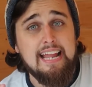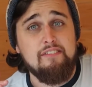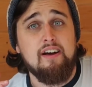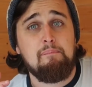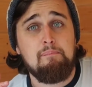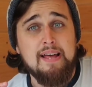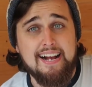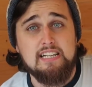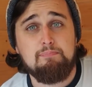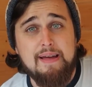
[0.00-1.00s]
never
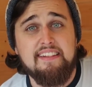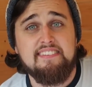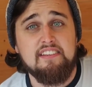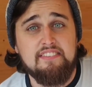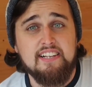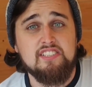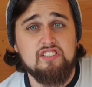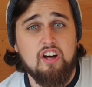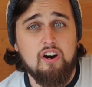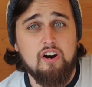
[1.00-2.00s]
expected this
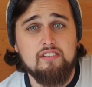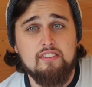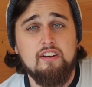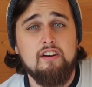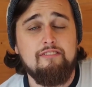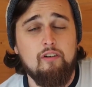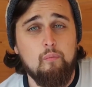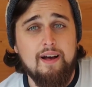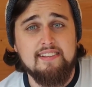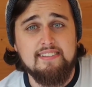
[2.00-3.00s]
start
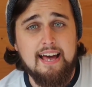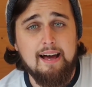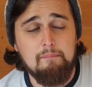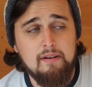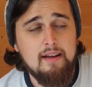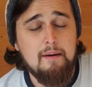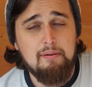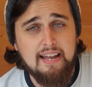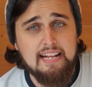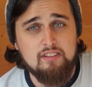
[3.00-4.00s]
from West Ham.
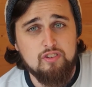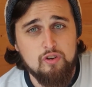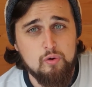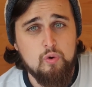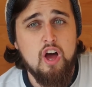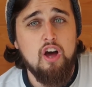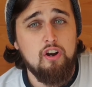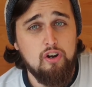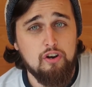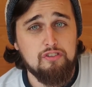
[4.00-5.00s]
Played 2,
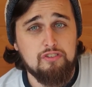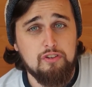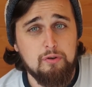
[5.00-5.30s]
lost